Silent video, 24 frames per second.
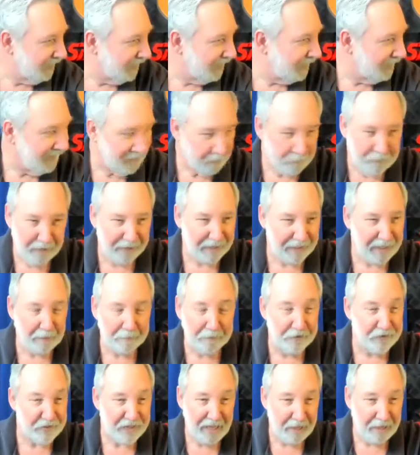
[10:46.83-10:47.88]
Uh, I put a couple
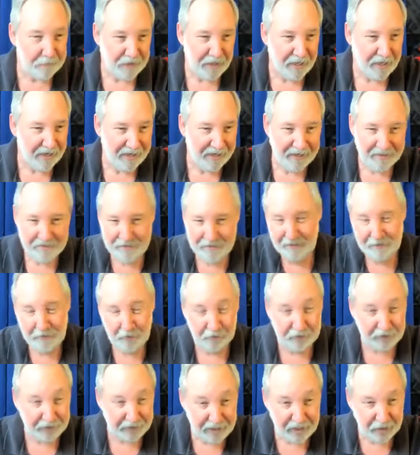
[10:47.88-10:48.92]
of stamps on it. I think it
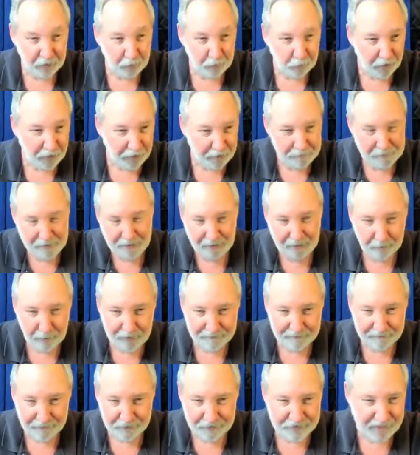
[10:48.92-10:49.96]
only needed one, but I
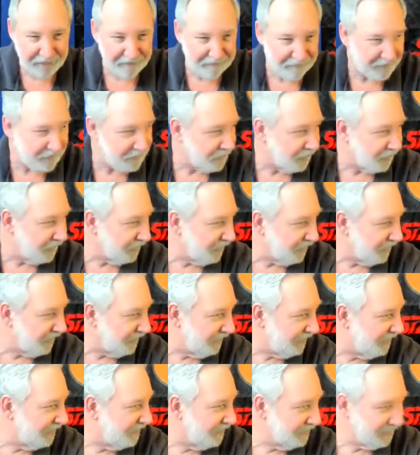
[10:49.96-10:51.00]
went for safe and
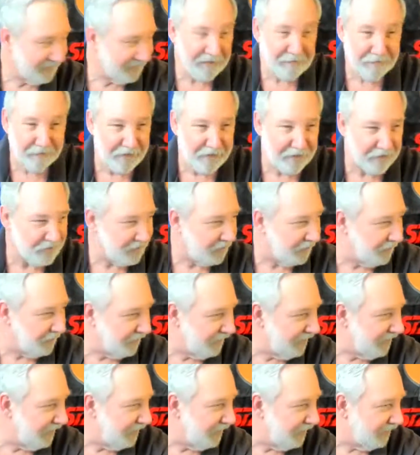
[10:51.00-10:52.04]
sorry, safer than
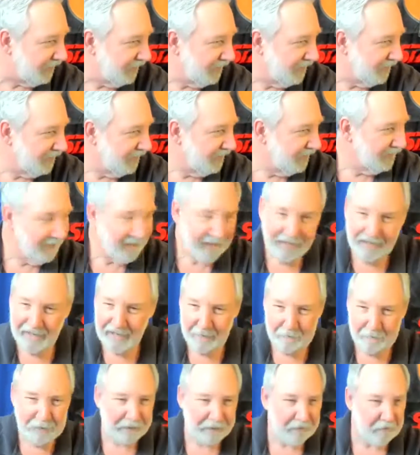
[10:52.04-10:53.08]
sorry, and
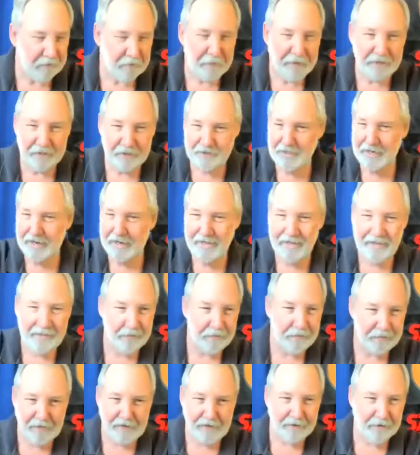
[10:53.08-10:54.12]
uh, picked up the mail today.
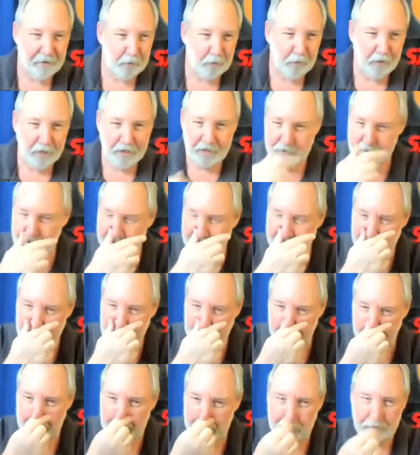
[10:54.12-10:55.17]
And there it was back to
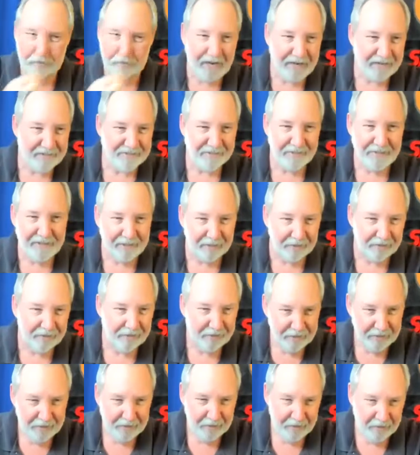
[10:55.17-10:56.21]
me two days later.
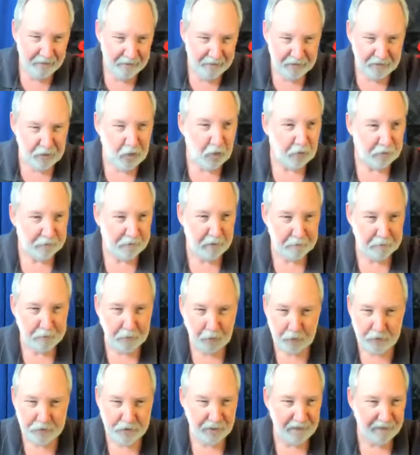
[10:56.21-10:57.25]
Note from the
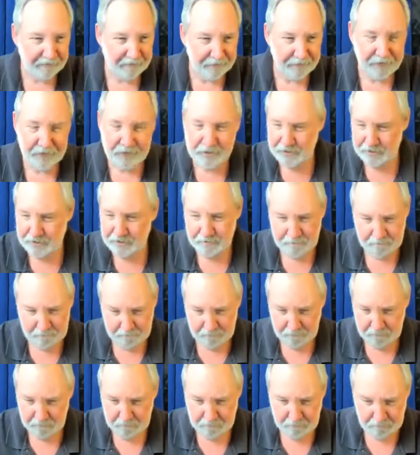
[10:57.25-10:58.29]
post office
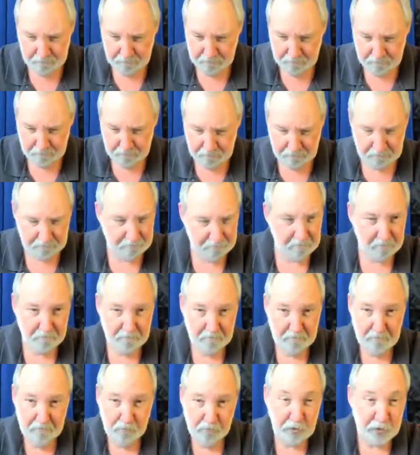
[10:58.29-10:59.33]

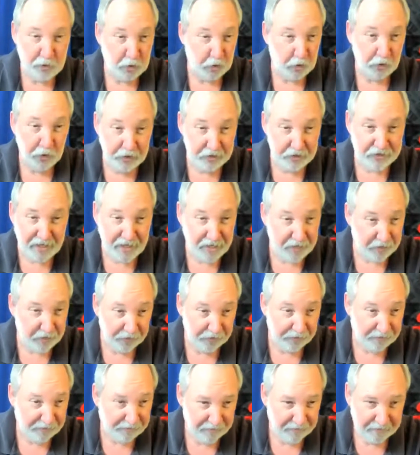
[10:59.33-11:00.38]
Returned to
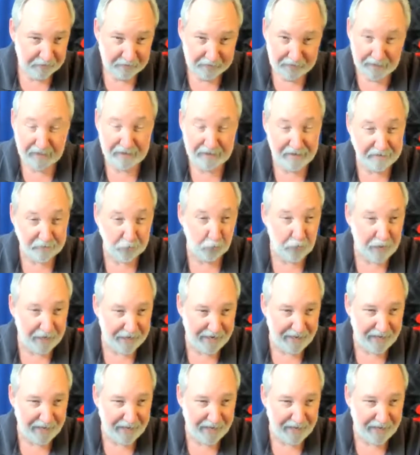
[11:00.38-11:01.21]
sender. Now I never went